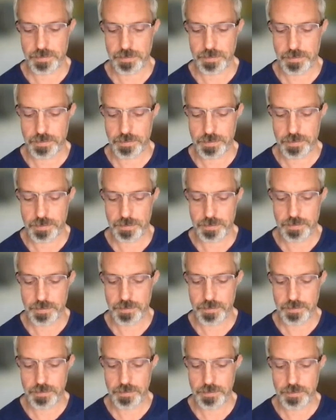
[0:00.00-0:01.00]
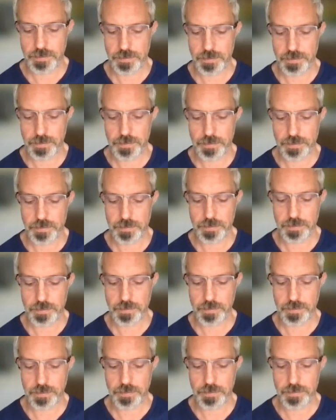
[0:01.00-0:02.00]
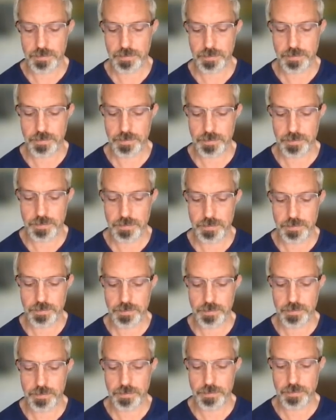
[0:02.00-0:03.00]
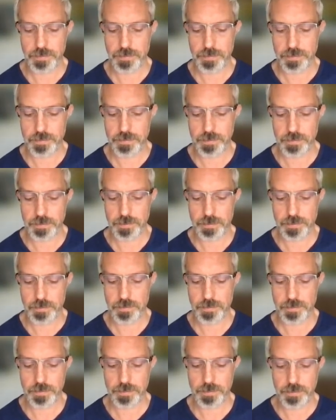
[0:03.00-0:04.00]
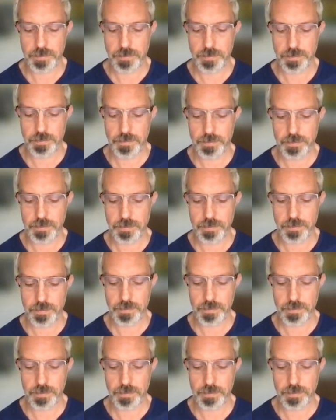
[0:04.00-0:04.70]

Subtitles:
The person shown says nothing.